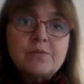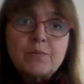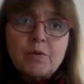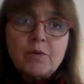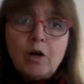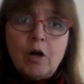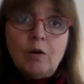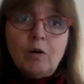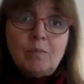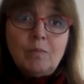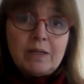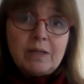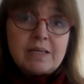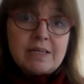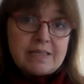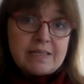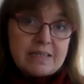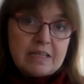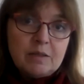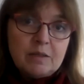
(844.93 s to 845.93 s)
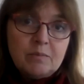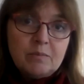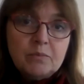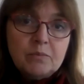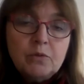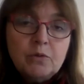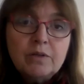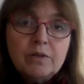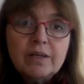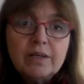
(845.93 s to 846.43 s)
We're hoping to set up
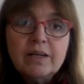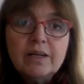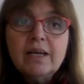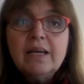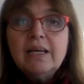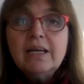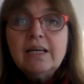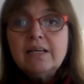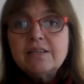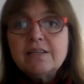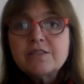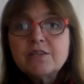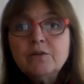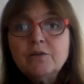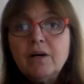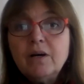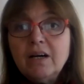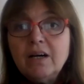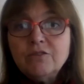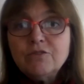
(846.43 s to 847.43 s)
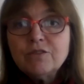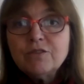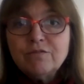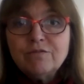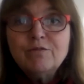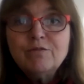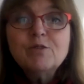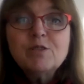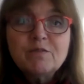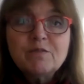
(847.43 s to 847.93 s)
more. So
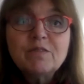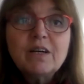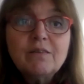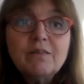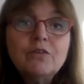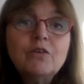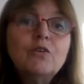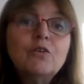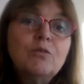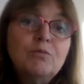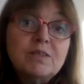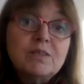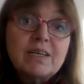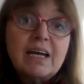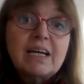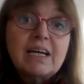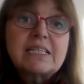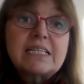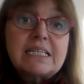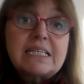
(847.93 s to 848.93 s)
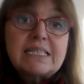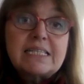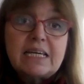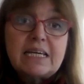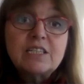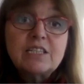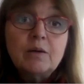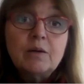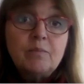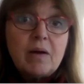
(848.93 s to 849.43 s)
€145 would actually
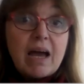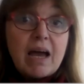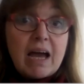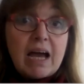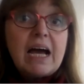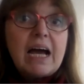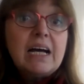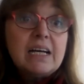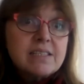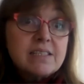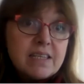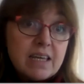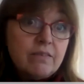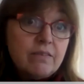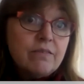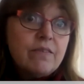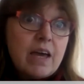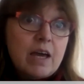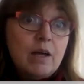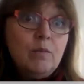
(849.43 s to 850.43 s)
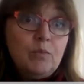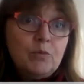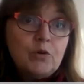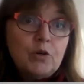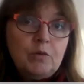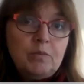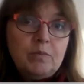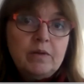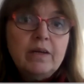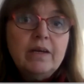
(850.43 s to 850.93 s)
set up a self-help
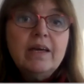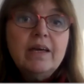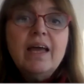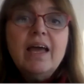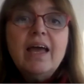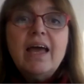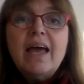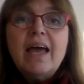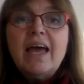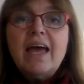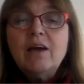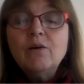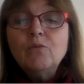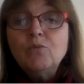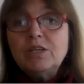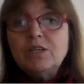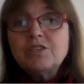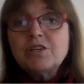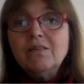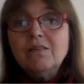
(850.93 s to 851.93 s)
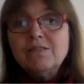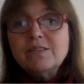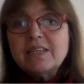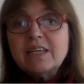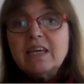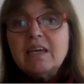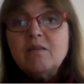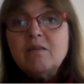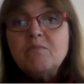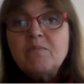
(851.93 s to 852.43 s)
group, which obviously
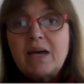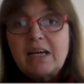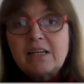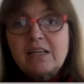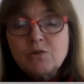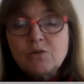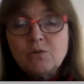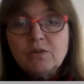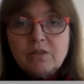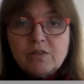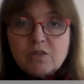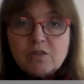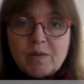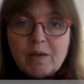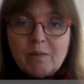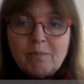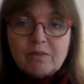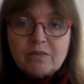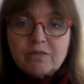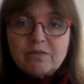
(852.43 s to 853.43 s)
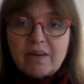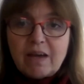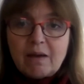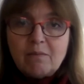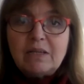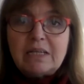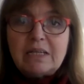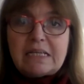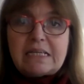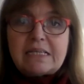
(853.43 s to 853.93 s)
impacts all those people's
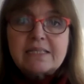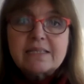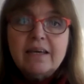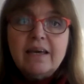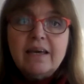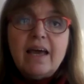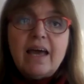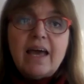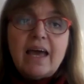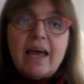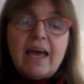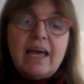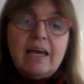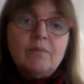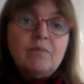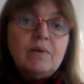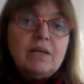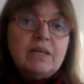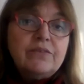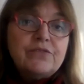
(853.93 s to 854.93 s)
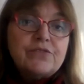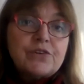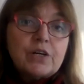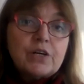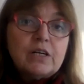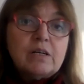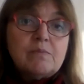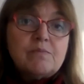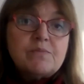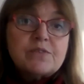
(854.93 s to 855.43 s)
families. In
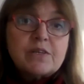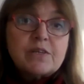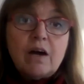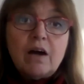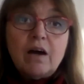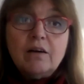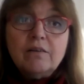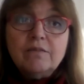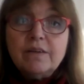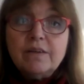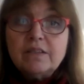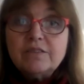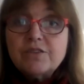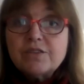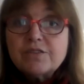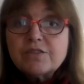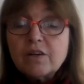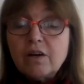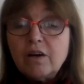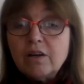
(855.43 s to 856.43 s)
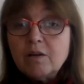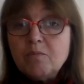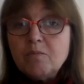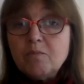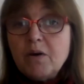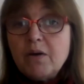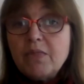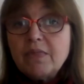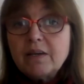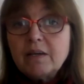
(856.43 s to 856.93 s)
terms of just on a
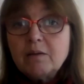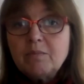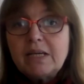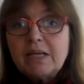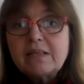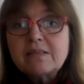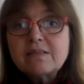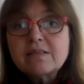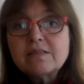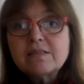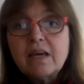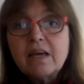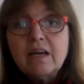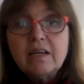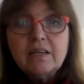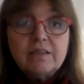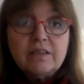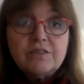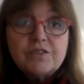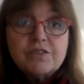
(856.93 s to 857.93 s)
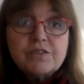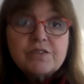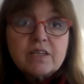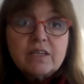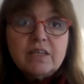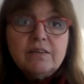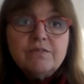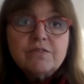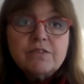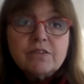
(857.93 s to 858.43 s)
monthly basis, just a
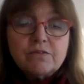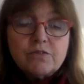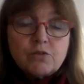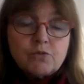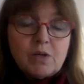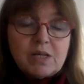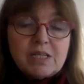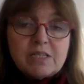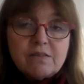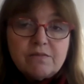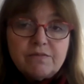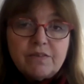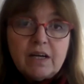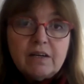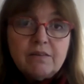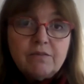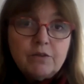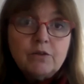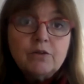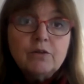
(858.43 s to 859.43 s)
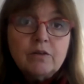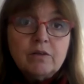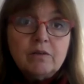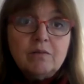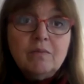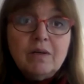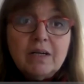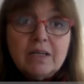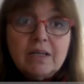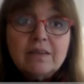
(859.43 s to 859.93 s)
gift of €25
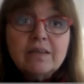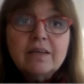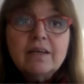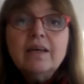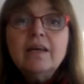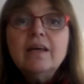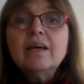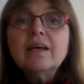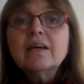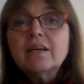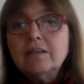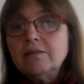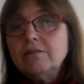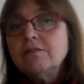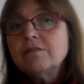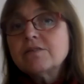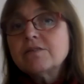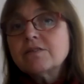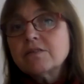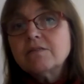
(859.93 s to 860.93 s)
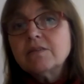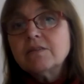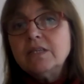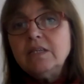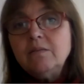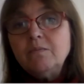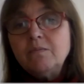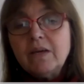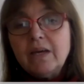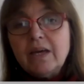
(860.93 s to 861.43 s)
a month can also
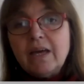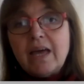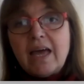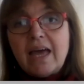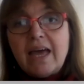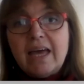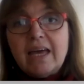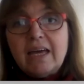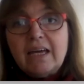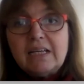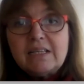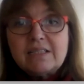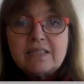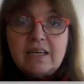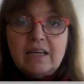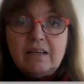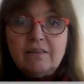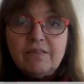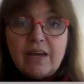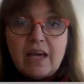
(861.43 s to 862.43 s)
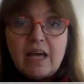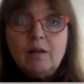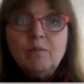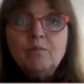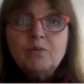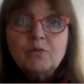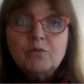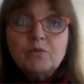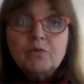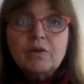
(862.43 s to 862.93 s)
keep a self-help
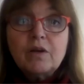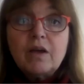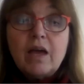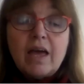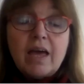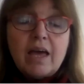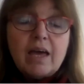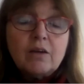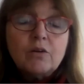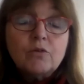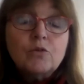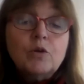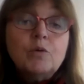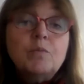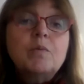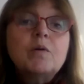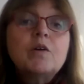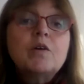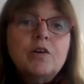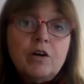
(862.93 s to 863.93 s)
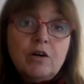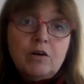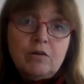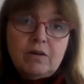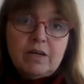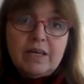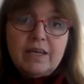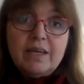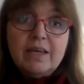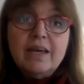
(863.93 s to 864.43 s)
group
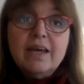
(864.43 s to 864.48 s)
going.